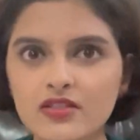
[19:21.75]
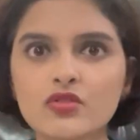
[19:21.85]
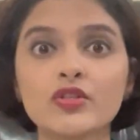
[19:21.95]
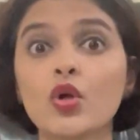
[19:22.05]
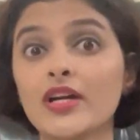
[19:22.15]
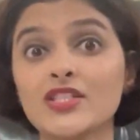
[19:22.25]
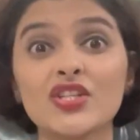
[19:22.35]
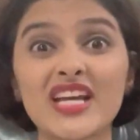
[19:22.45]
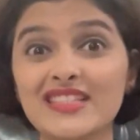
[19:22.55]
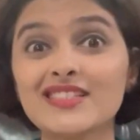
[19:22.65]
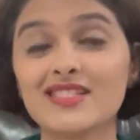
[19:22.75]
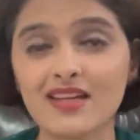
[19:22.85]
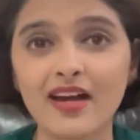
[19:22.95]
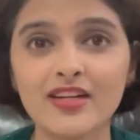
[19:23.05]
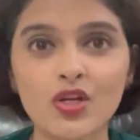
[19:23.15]
So we're not actually
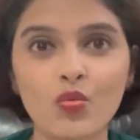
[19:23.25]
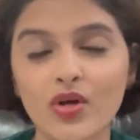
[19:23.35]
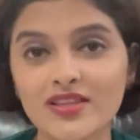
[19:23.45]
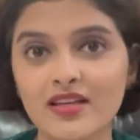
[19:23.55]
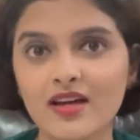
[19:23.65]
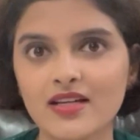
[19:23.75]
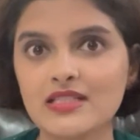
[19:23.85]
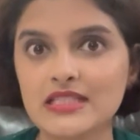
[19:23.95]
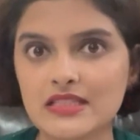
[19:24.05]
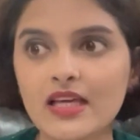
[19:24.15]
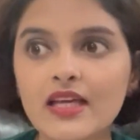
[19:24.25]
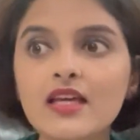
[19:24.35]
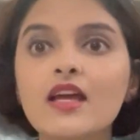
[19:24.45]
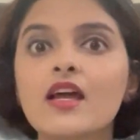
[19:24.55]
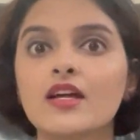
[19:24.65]
understanding what they are saying.